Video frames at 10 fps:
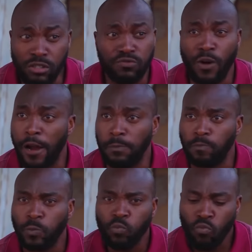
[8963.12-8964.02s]
she is fine.
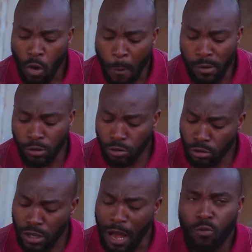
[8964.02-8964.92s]
But
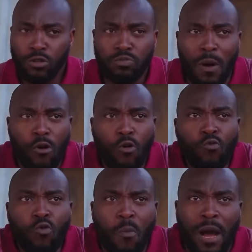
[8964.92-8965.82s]
you see, I want my
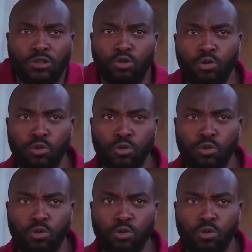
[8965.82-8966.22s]
own woman